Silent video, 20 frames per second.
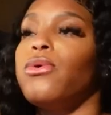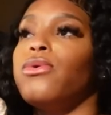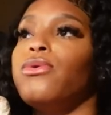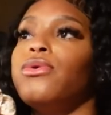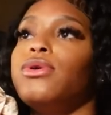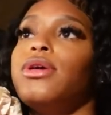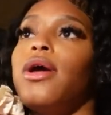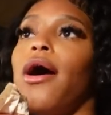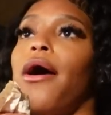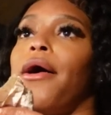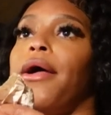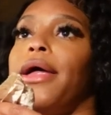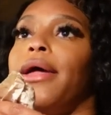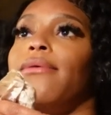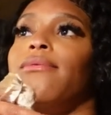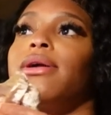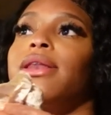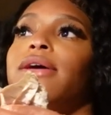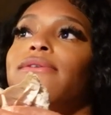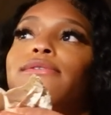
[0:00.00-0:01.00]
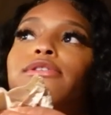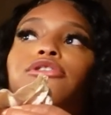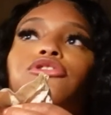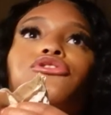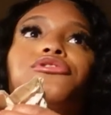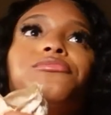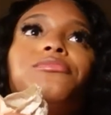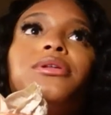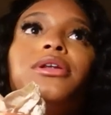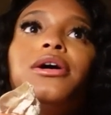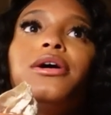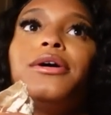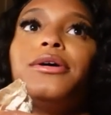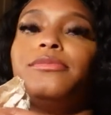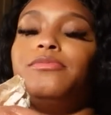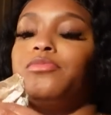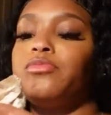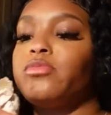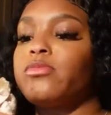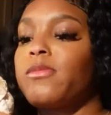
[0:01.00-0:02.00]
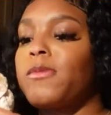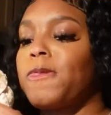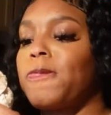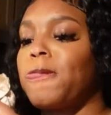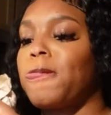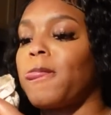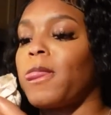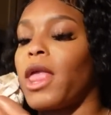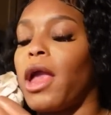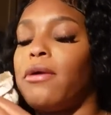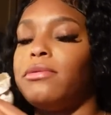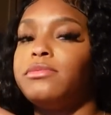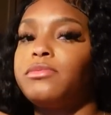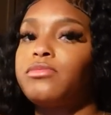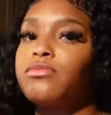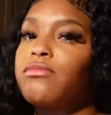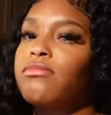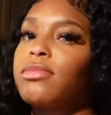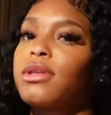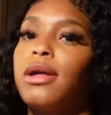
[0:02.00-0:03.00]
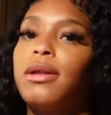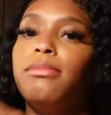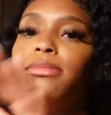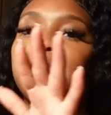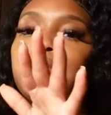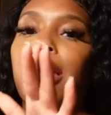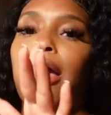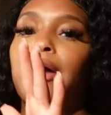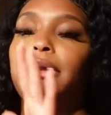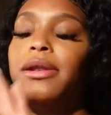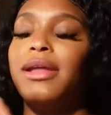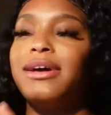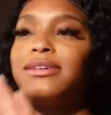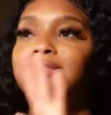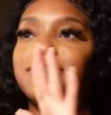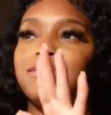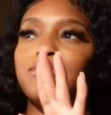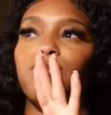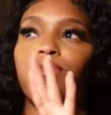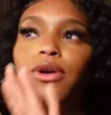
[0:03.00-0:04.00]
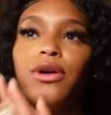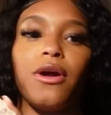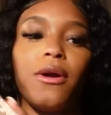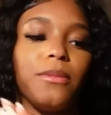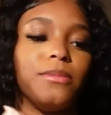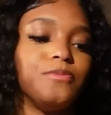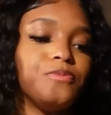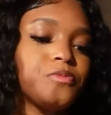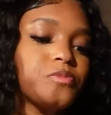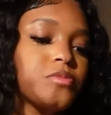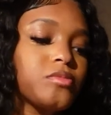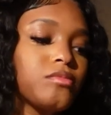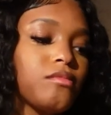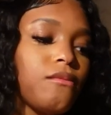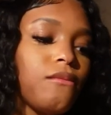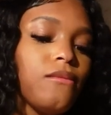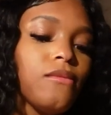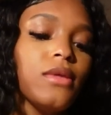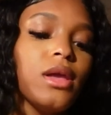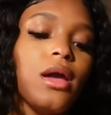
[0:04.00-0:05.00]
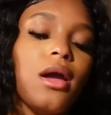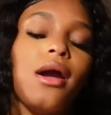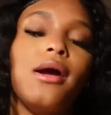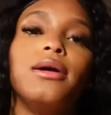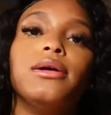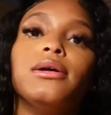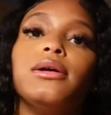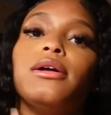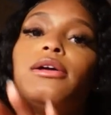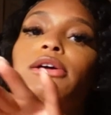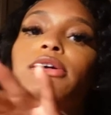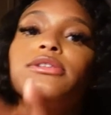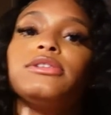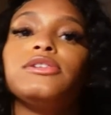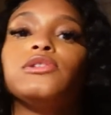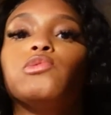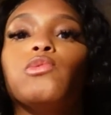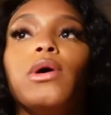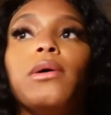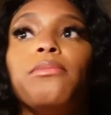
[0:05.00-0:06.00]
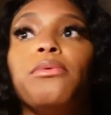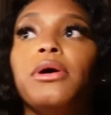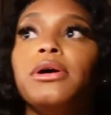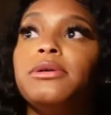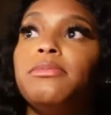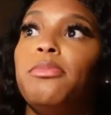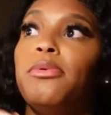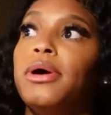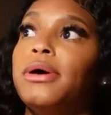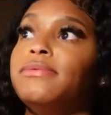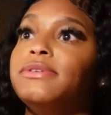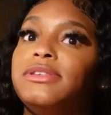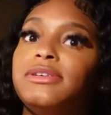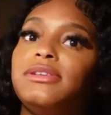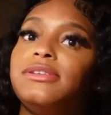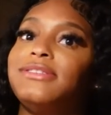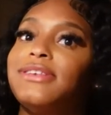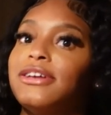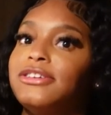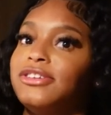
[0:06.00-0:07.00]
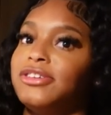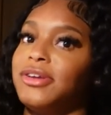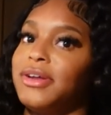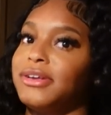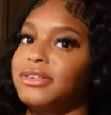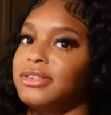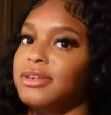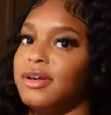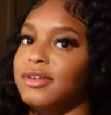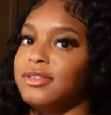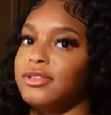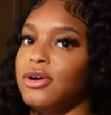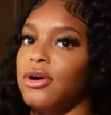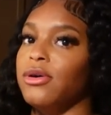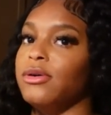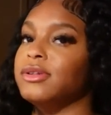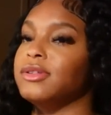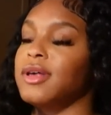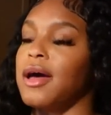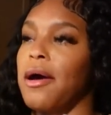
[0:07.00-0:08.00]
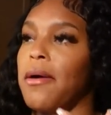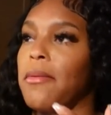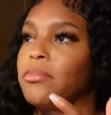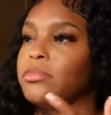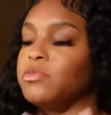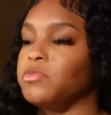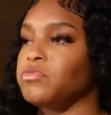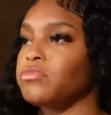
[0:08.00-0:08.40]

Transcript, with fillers: Oh, yeah. And we leaving the strip club. Let me tell y'all, niggas is weird. This is one boy. The boy was in the section next to us the whole time.